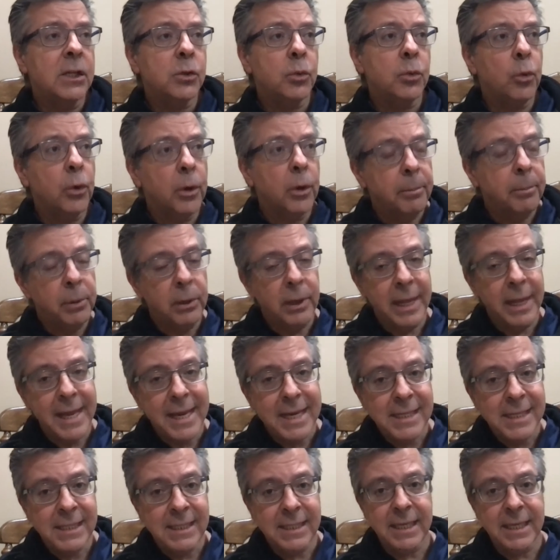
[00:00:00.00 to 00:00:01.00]
is we're
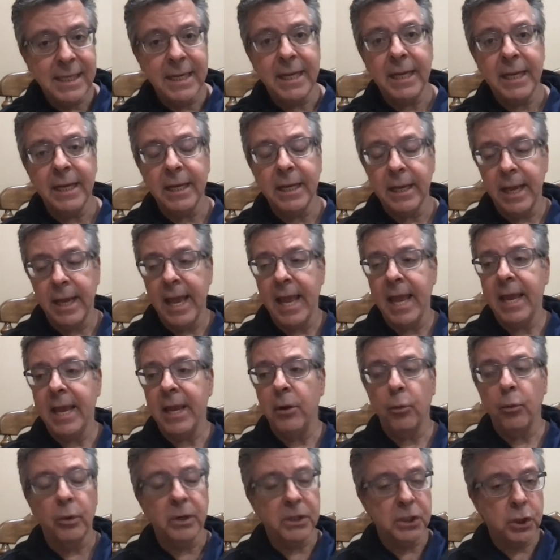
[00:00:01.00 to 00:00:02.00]
placing
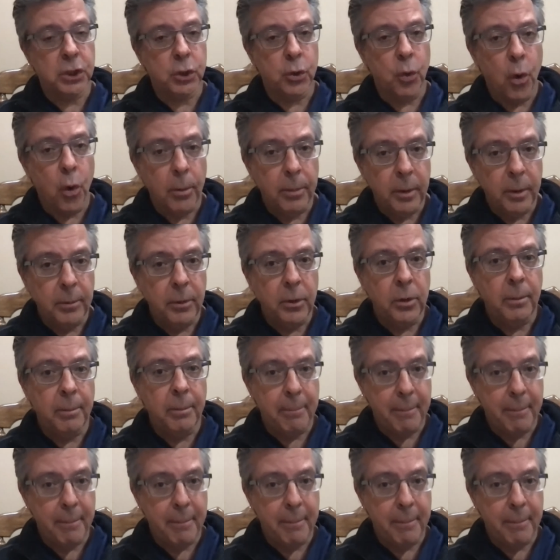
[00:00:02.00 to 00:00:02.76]
a resorbable